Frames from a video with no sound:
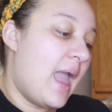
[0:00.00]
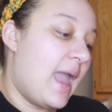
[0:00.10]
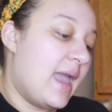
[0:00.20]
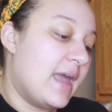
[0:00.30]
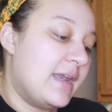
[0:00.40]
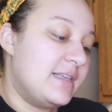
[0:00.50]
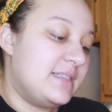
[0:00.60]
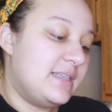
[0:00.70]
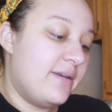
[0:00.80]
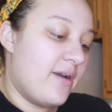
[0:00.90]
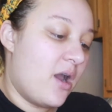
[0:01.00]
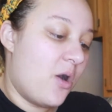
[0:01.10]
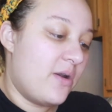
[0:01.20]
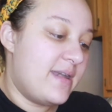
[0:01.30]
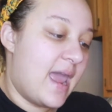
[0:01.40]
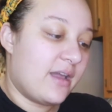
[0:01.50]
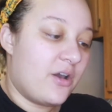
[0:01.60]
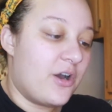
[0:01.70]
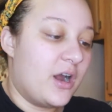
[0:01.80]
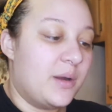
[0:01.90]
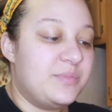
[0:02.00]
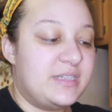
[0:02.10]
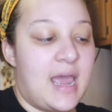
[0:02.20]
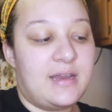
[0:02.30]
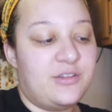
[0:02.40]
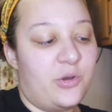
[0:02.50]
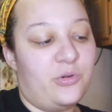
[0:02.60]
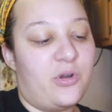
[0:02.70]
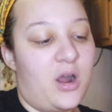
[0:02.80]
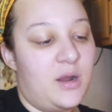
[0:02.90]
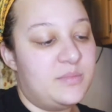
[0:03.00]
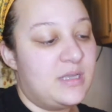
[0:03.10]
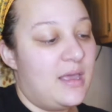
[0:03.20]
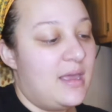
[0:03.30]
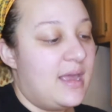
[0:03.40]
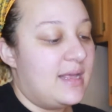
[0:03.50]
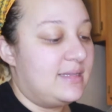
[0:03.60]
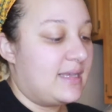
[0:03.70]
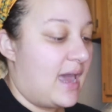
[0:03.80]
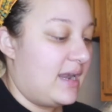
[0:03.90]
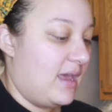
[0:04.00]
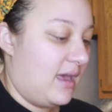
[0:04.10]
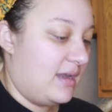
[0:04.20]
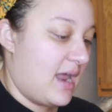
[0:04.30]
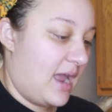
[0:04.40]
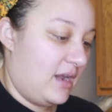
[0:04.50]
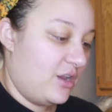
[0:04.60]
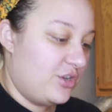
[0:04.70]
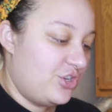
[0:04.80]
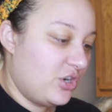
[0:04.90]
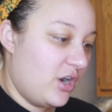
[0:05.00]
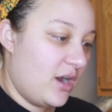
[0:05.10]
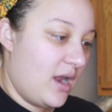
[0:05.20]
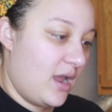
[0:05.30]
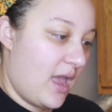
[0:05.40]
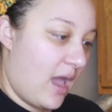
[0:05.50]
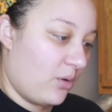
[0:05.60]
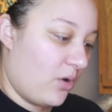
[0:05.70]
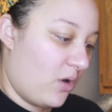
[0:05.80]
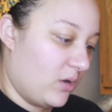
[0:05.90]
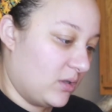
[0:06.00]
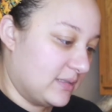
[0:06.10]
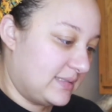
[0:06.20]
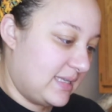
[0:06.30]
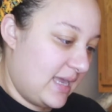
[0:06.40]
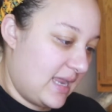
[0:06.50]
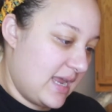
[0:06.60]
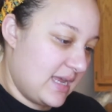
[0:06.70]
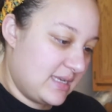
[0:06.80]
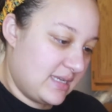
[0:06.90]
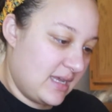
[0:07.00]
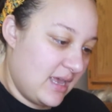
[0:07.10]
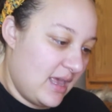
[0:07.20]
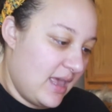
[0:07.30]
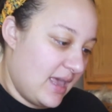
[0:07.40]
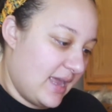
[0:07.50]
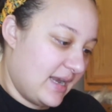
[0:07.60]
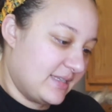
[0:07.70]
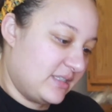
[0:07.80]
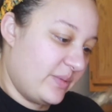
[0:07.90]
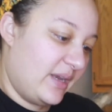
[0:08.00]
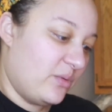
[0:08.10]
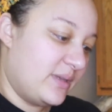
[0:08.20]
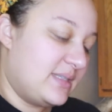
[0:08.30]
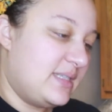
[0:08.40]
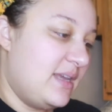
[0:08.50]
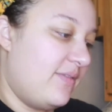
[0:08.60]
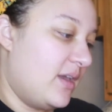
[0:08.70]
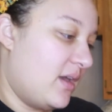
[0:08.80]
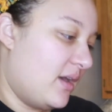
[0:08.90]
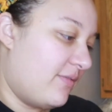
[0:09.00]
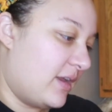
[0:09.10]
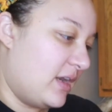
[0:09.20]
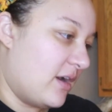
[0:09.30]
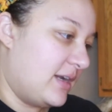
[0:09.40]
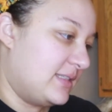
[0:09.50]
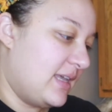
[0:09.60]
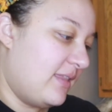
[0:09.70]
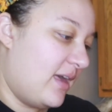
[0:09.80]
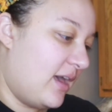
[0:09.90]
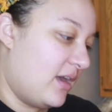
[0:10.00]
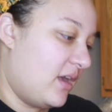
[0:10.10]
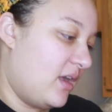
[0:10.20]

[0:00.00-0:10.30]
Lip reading: and 0 net carbs, 9 total carbs. It's got 9 sugar alcohols in it. It is sweetened with stevia, if I didn't already say that.